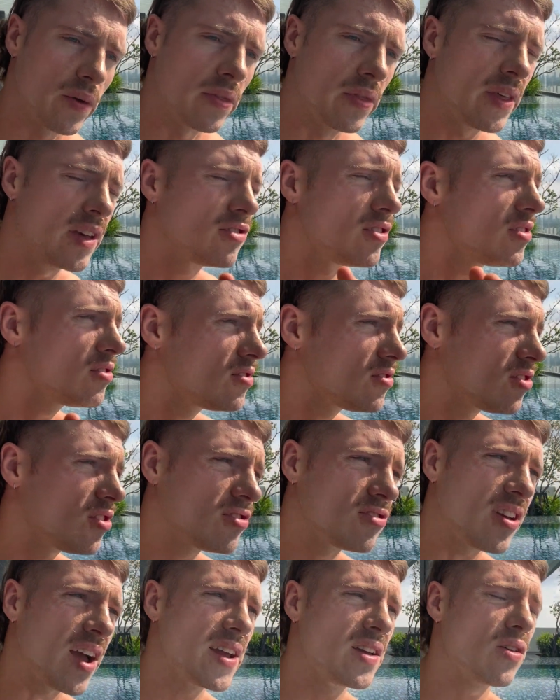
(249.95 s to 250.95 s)
And this isn't to
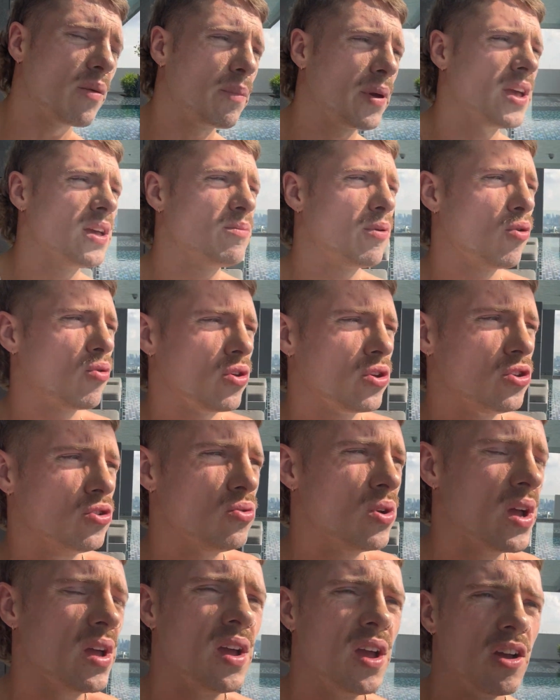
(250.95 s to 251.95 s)
say that people who
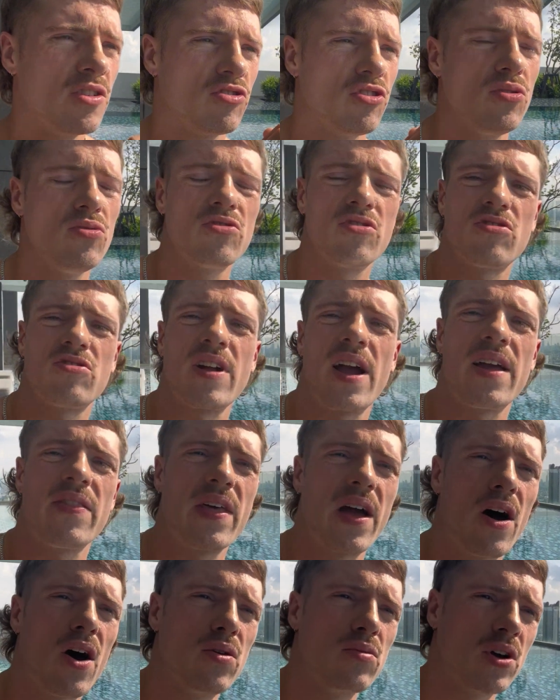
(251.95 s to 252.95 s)
choose to stay in
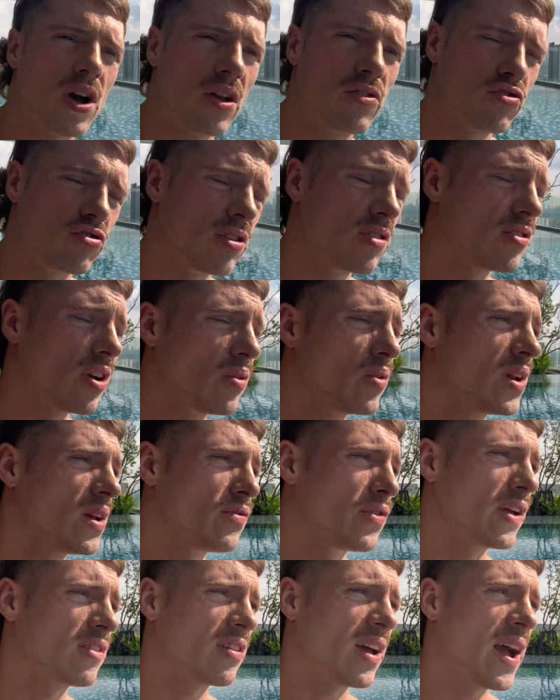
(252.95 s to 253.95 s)
their home country and don't leave
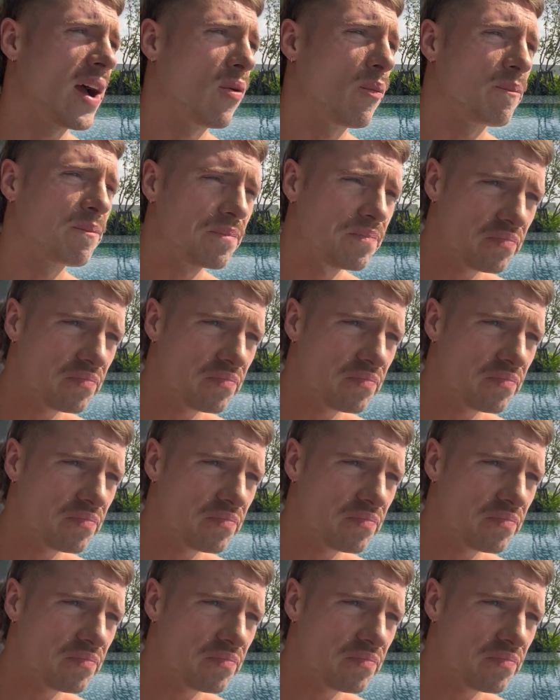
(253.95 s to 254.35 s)
their town